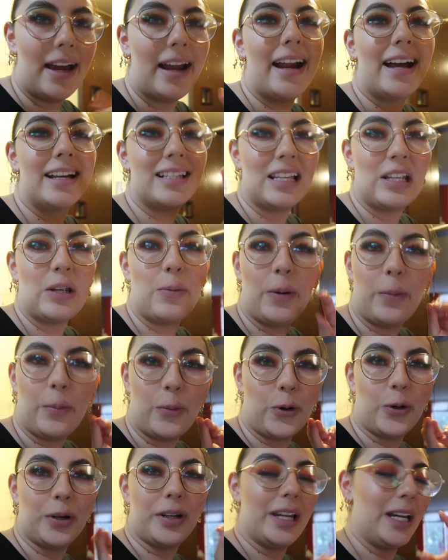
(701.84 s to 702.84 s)
and it has a little bit
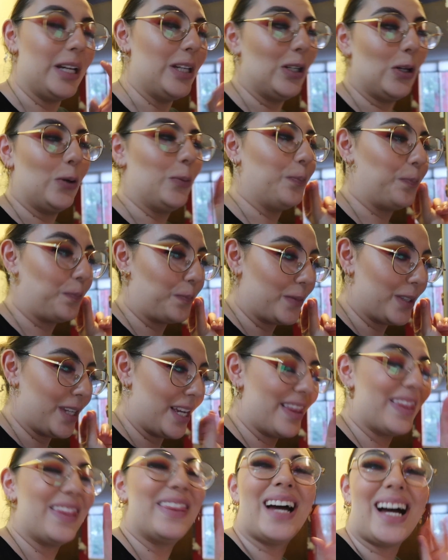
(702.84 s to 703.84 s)
more, like, you know,
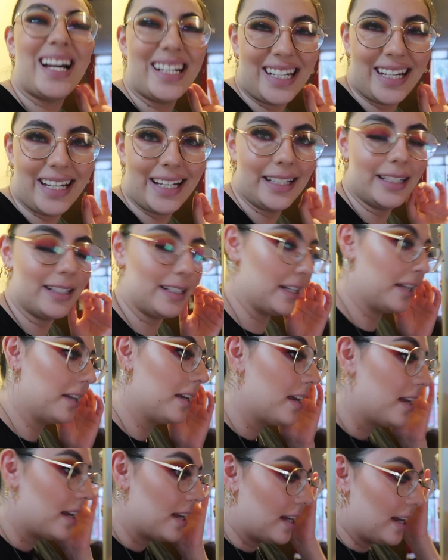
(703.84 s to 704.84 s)
that taste.
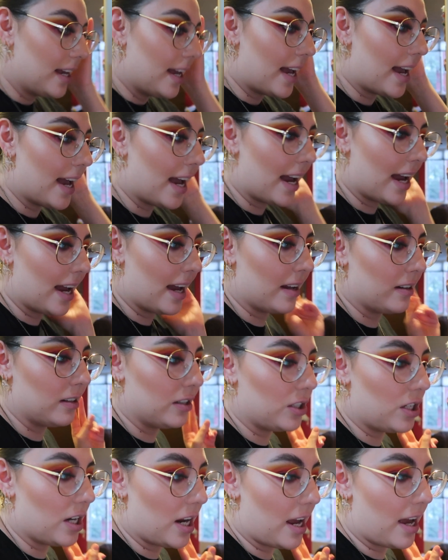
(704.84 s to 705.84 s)

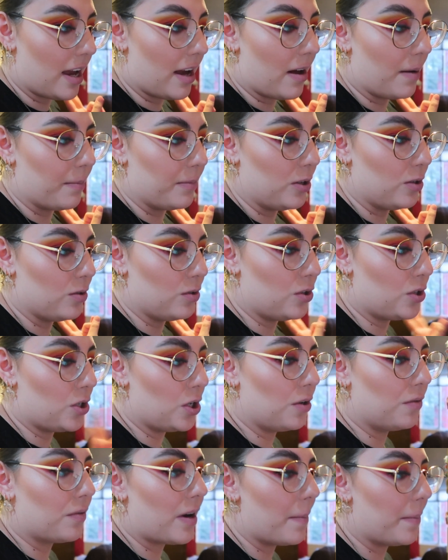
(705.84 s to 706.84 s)
And use
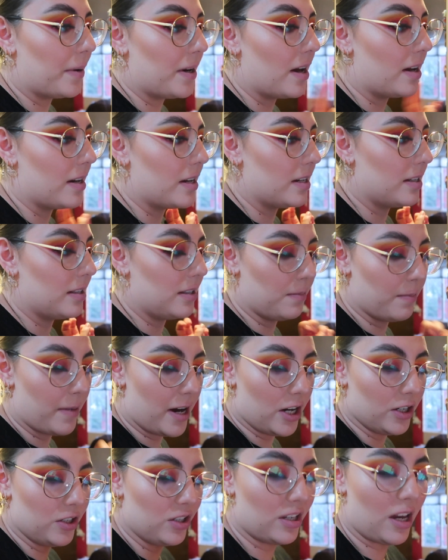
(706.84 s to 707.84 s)
2 ripe bananas
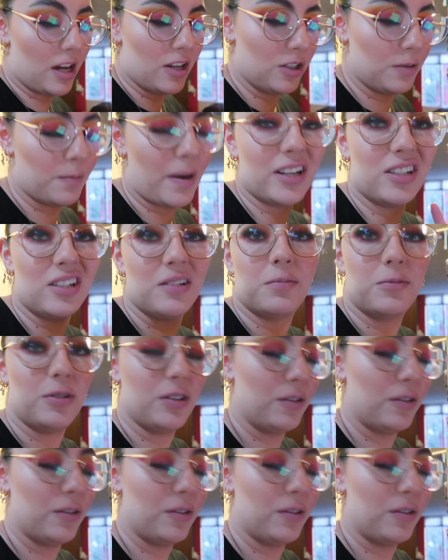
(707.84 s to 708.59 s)
mashed. I just mashed them